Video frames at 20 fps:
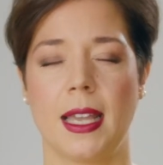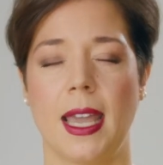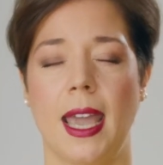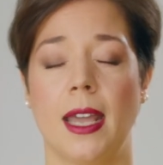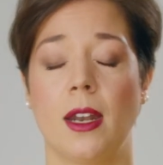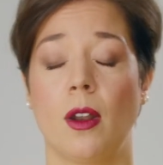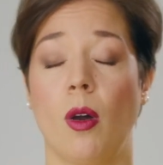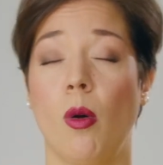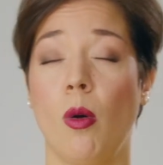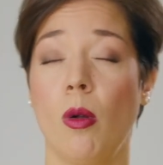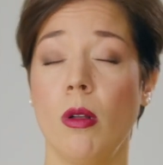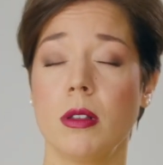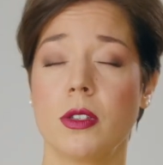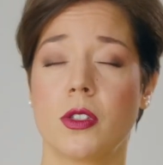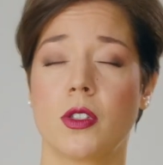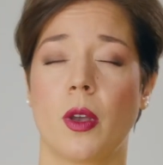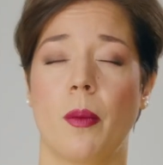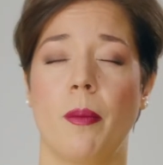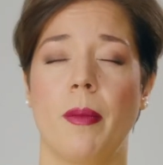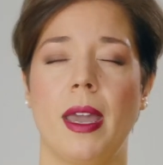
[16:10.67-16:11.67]
And
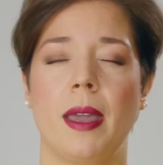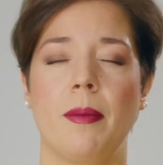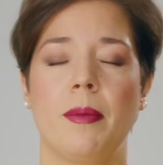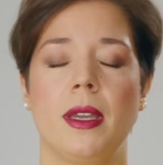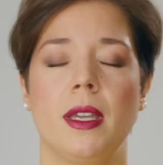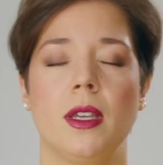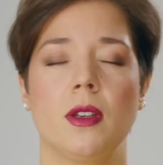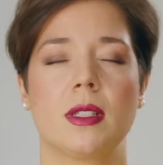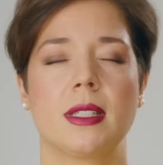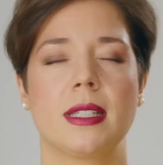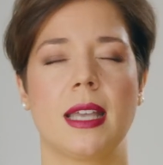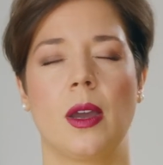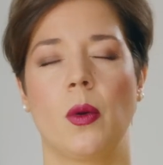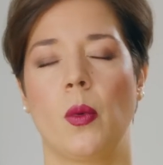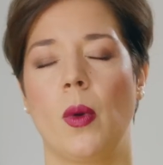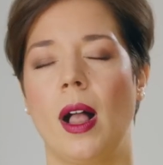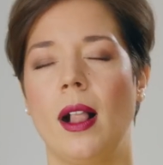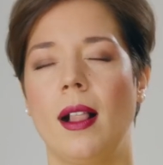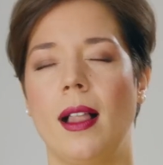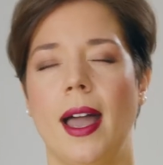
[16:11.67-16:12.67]
also maybe you say,
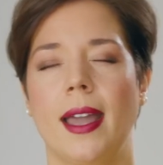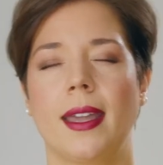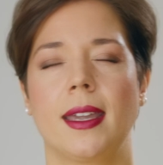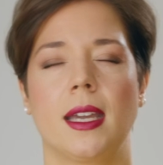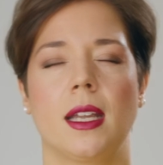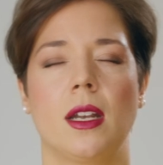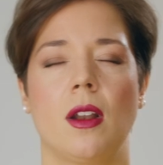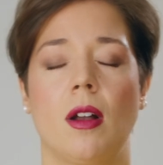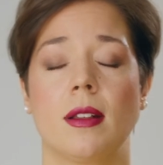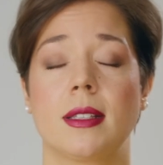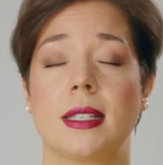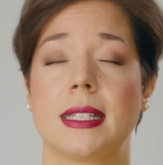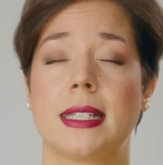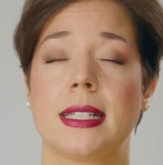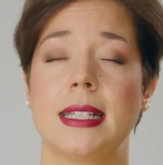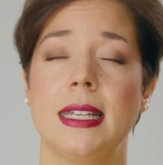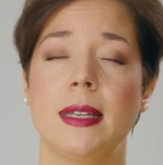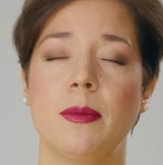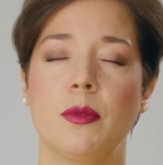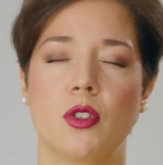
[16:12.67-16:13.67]
well, I cannot
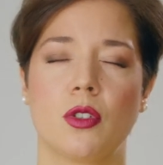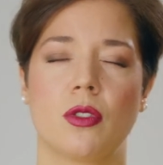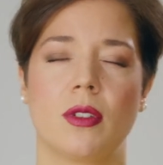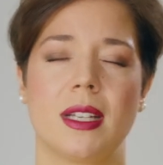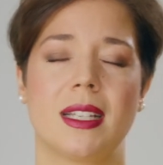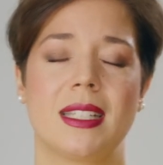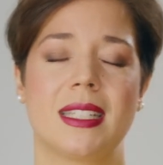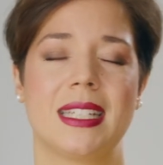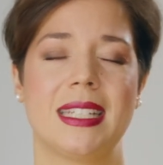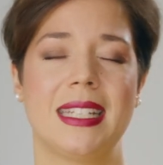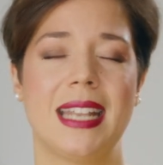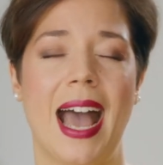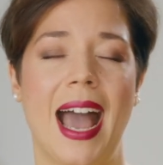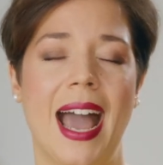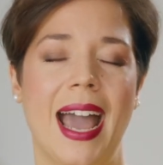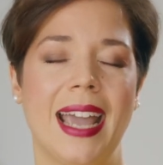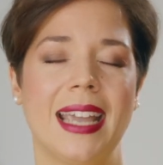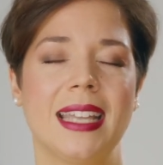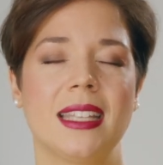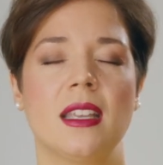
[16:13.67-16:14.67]
sleep during the
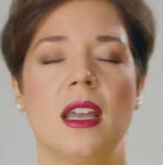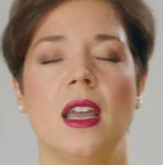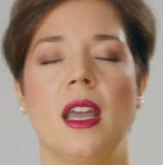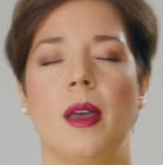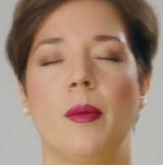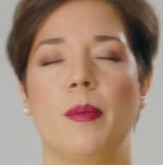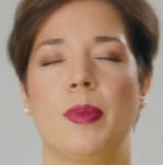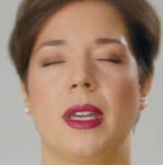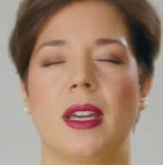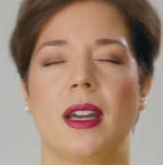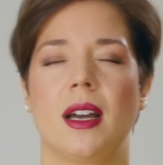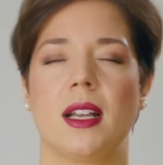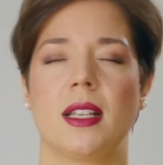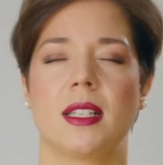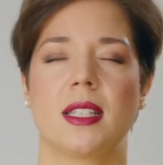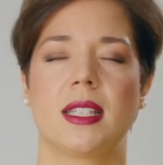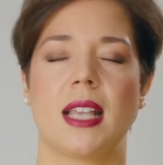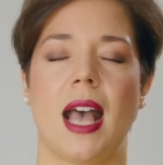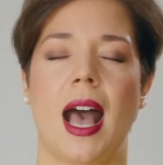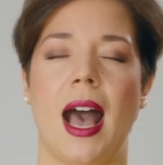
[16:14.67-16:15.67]
night
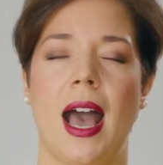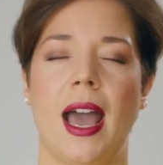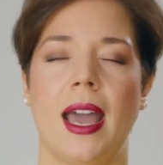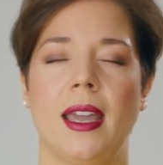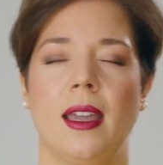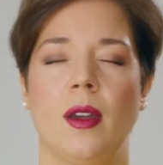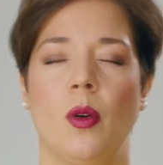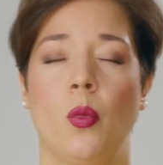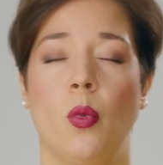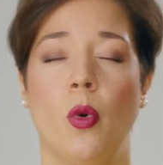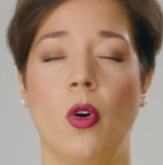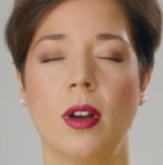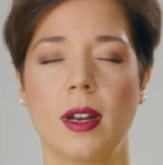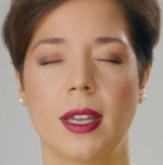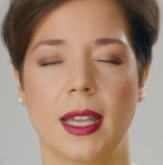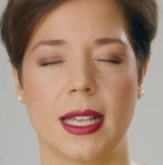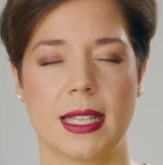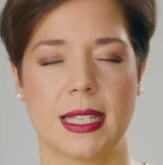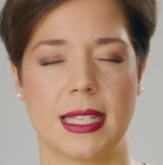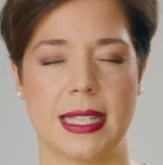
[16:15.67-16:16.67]
because I
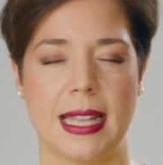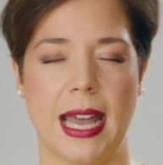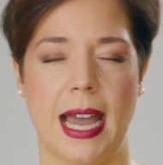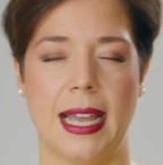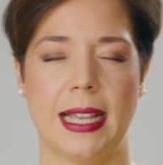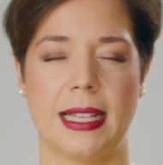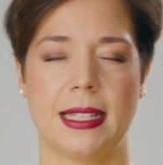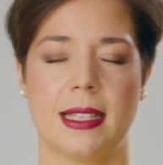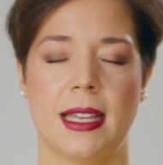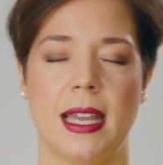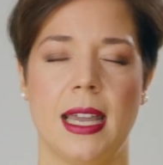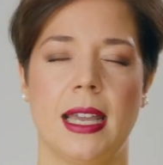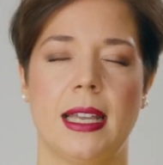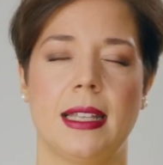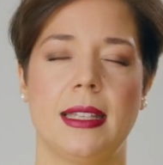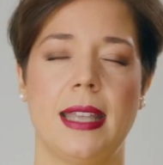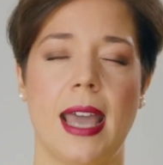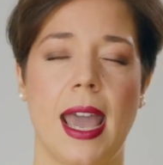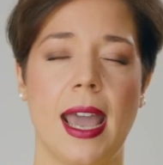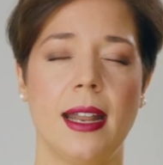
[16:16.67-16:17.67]
work at night.
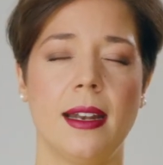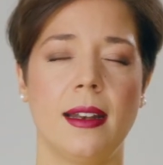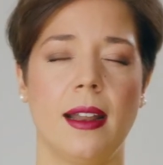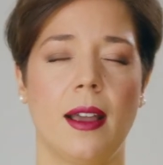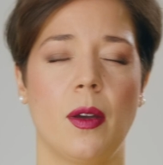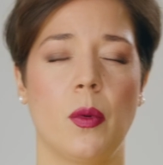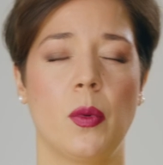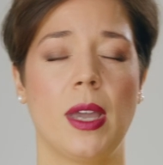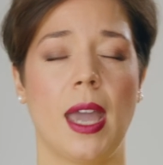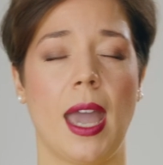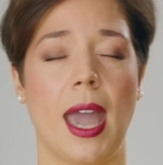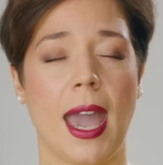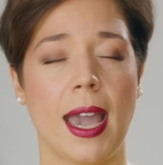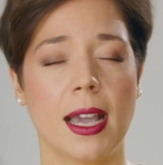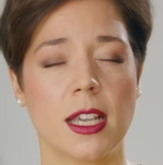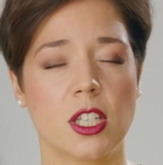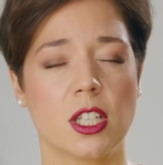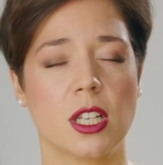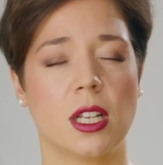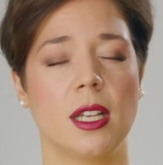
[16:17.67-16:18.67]
Then we
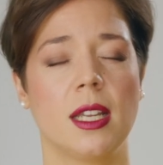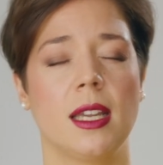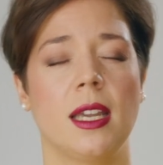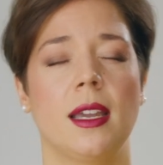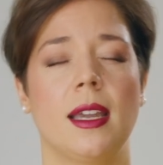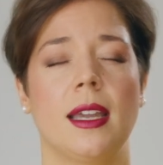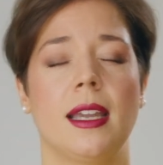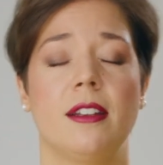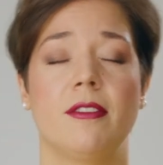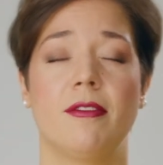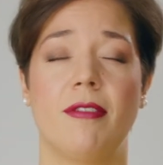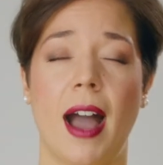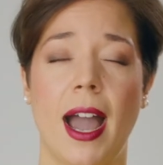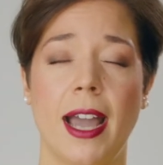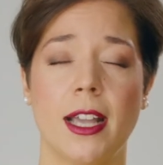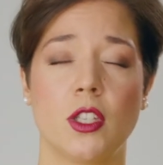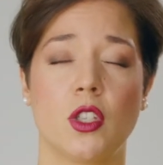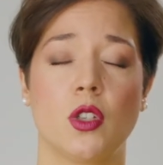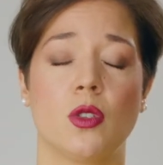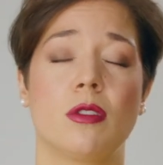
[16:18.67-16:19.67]
actually
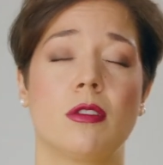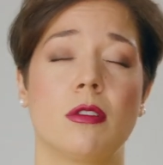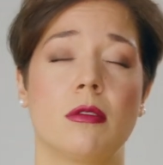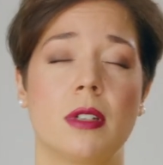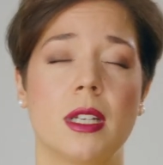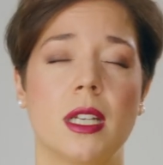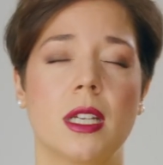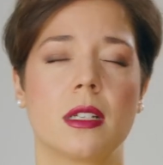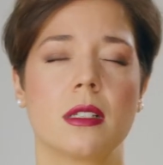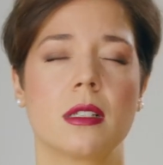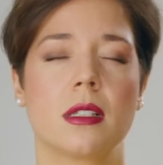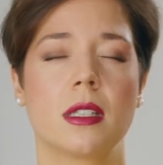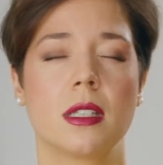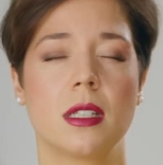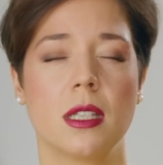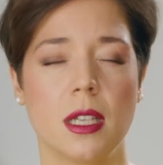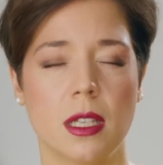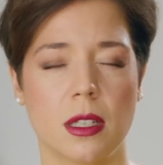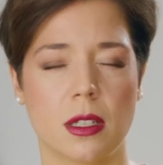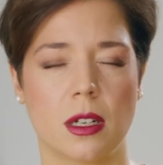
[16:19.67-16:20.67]
invite you to
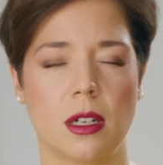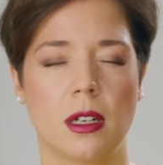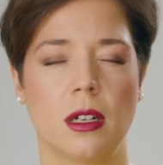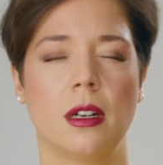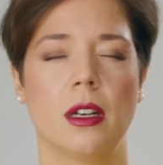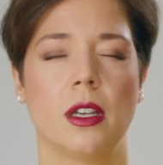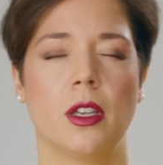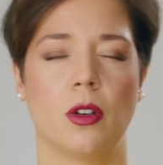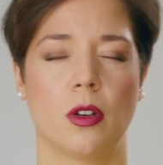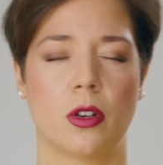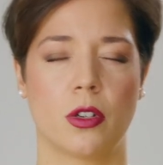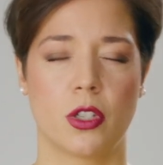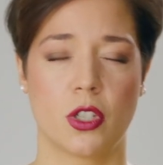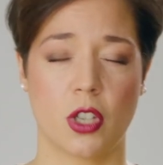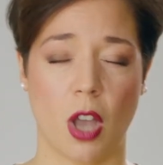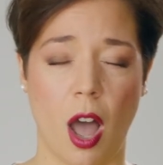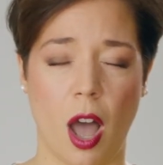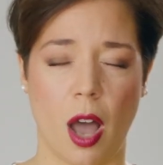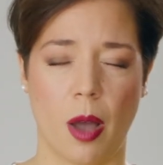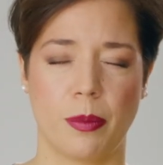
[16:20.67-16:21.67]
reconsider your
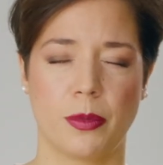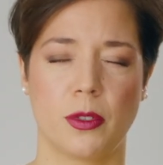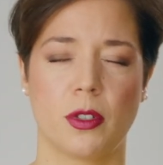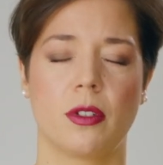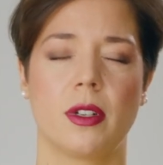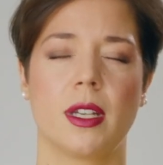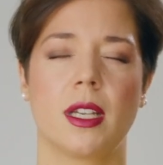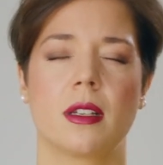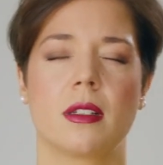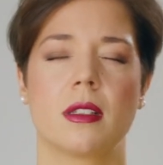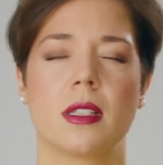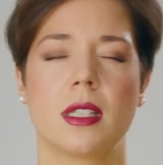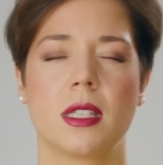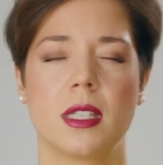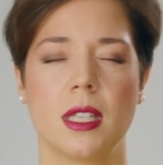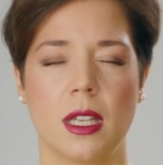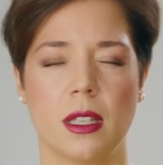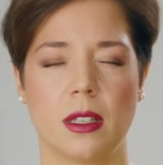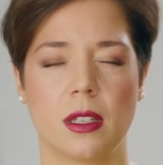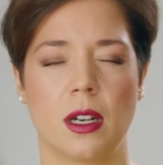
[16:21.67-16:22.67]
job, to
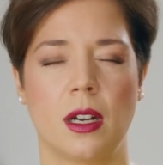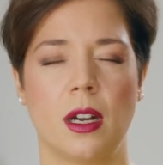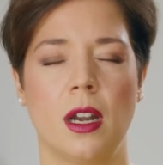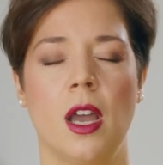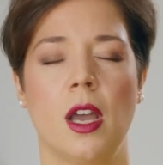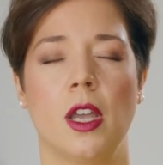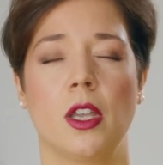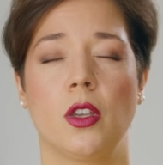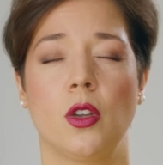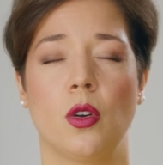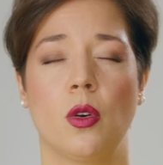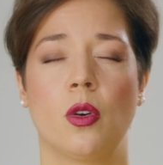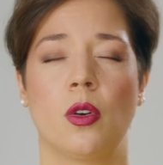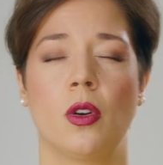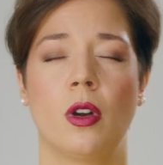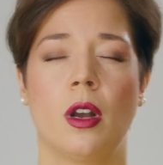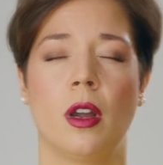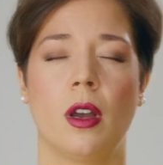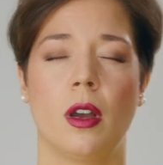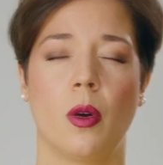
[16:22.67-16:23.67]
reconsider
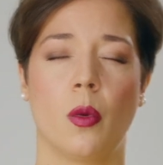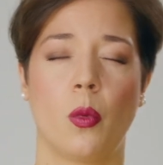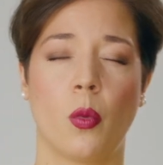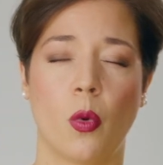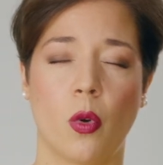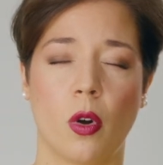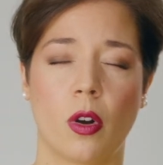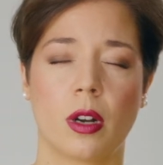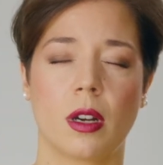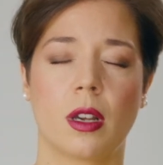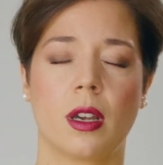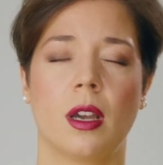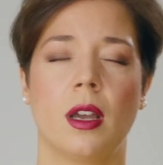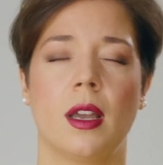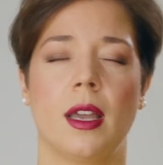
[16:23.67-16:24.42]
your work